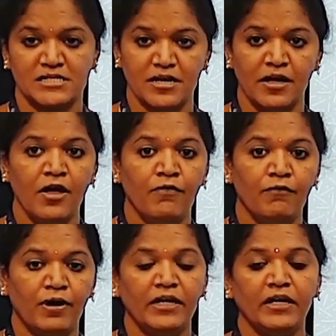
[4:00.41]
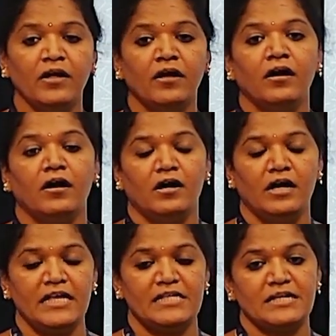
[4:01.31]
a one
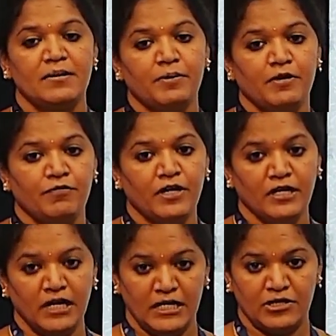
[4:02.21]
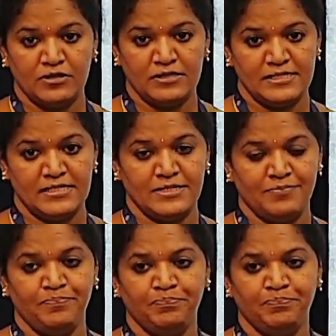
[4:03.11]
example for control system.